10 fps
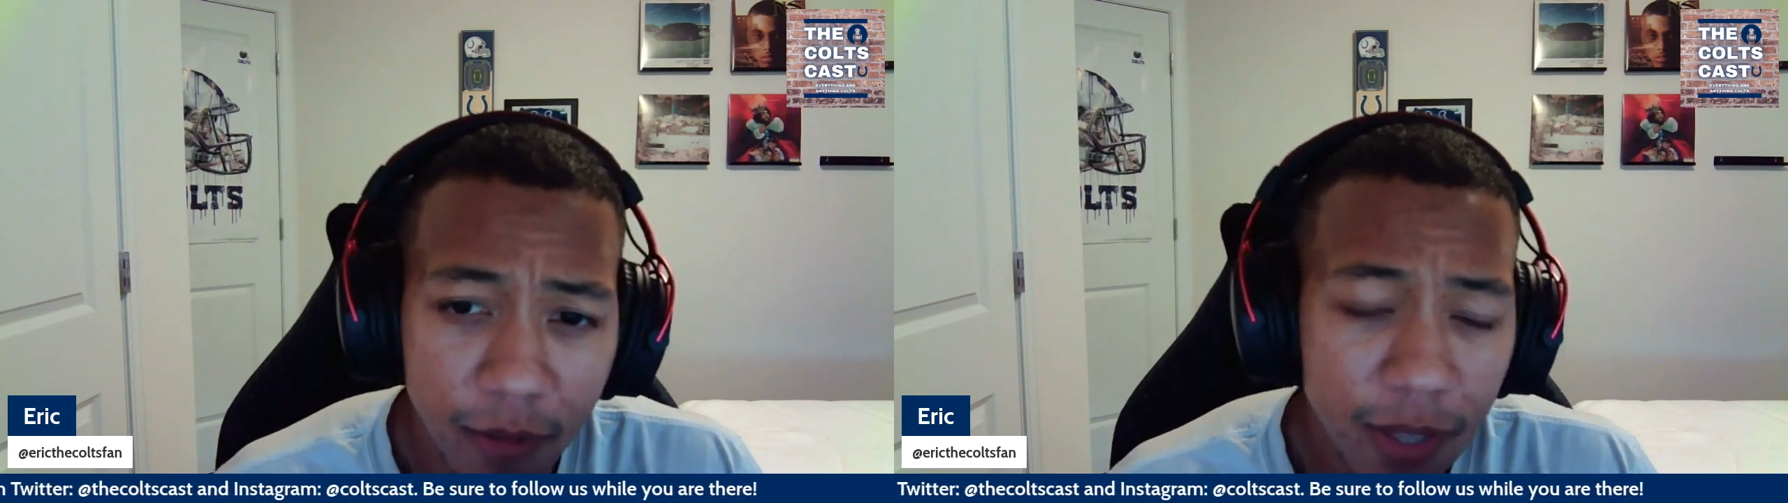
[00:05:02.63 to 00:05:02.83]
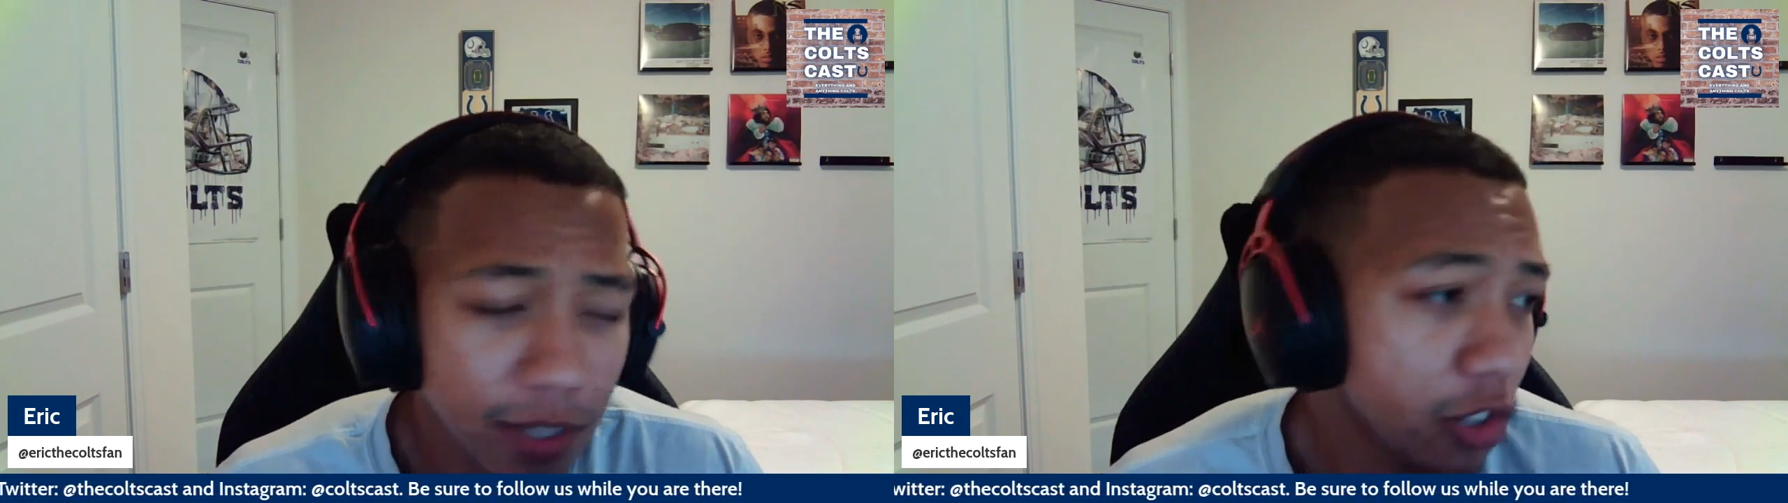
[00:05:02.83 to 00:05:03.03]

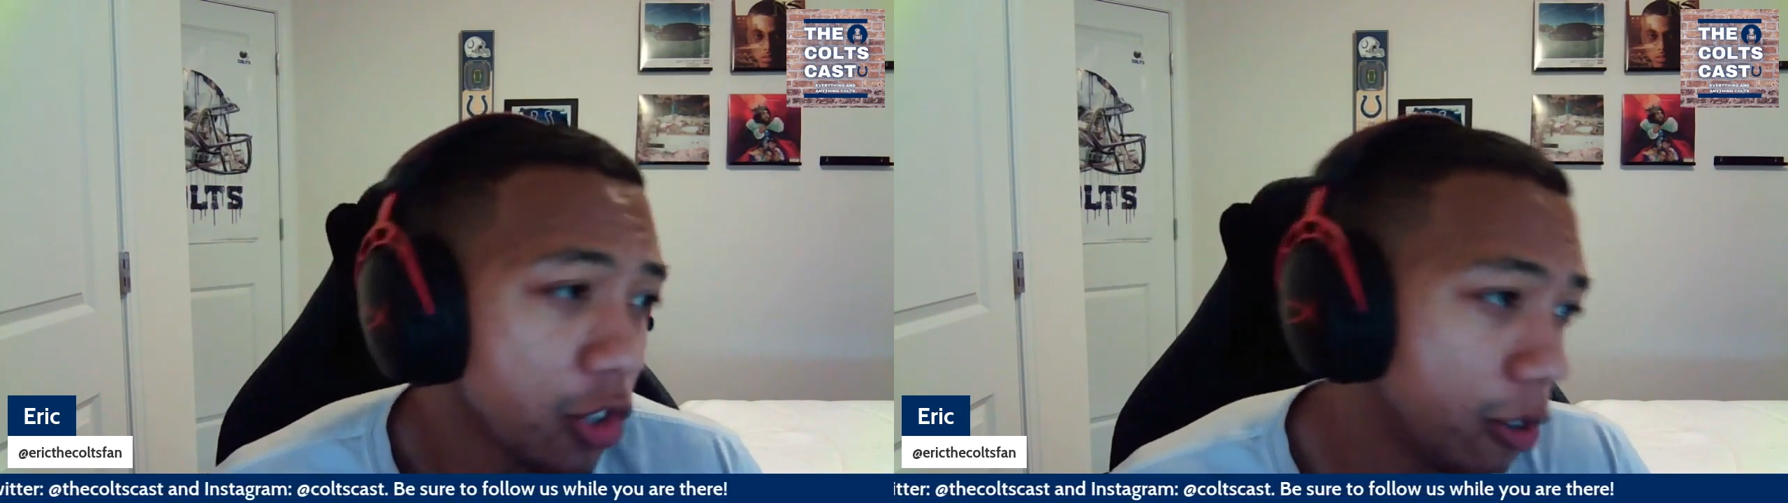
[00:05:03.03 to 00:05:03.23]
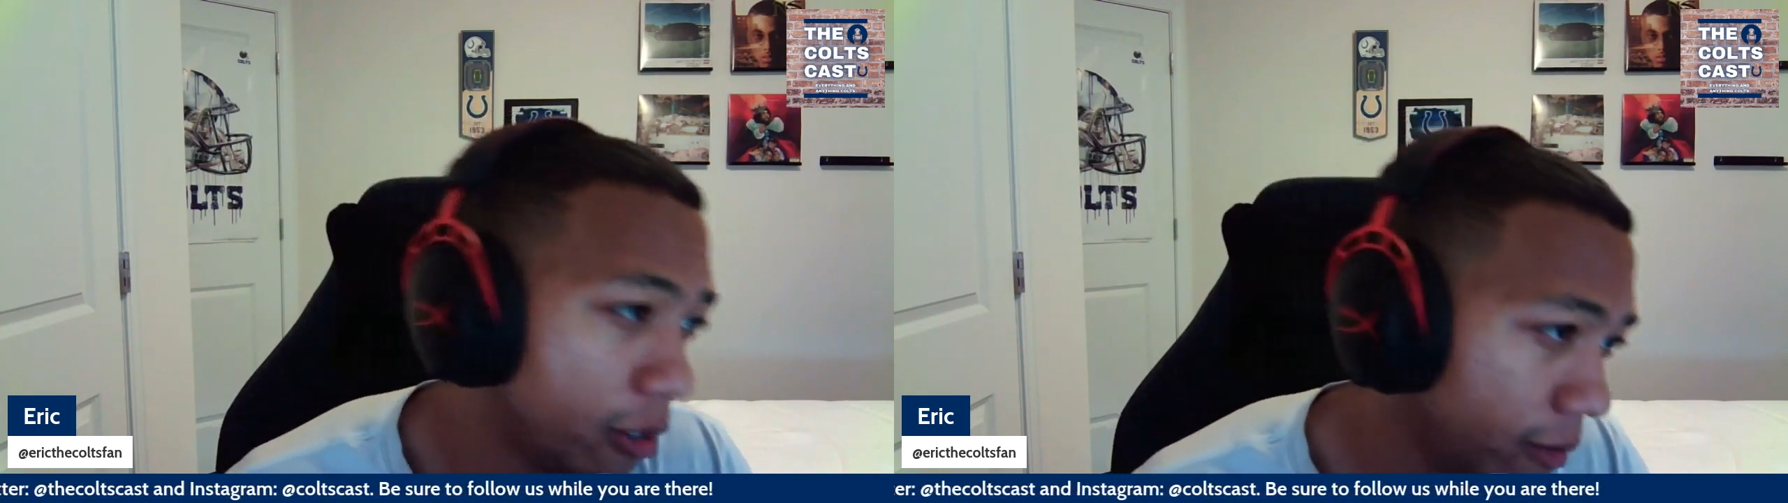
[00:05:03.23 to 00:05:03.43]
if this is
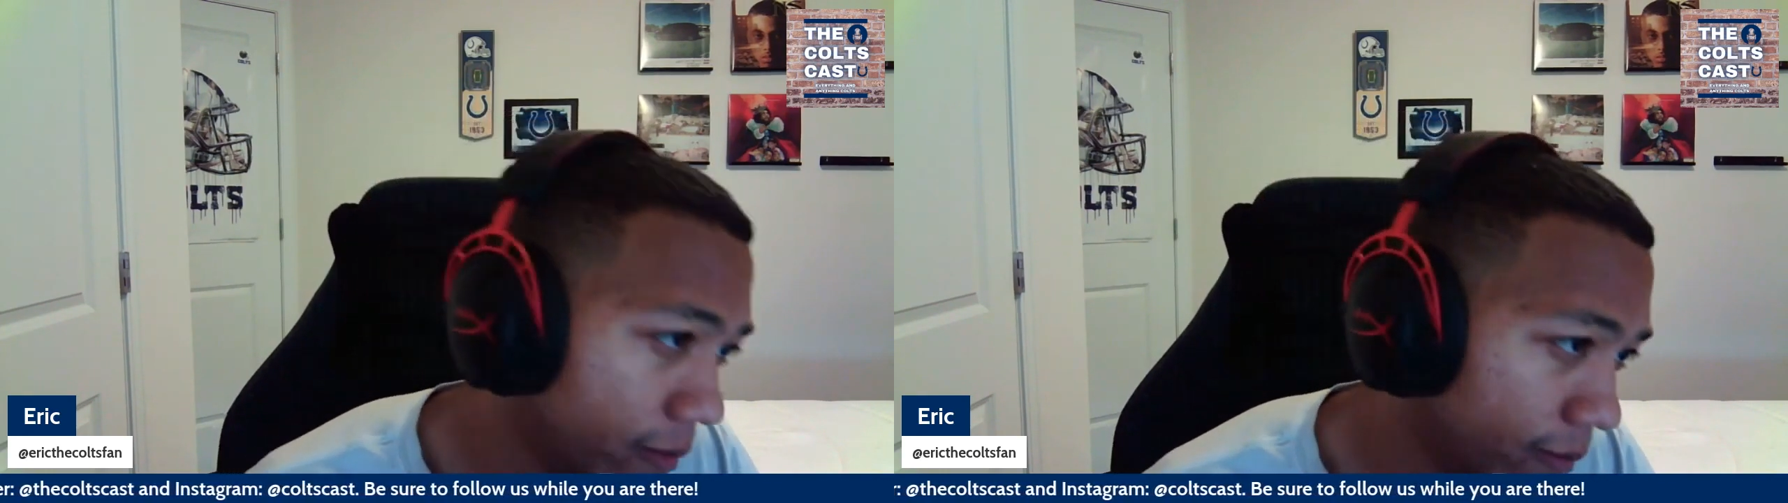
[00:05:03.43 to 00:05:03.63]
true,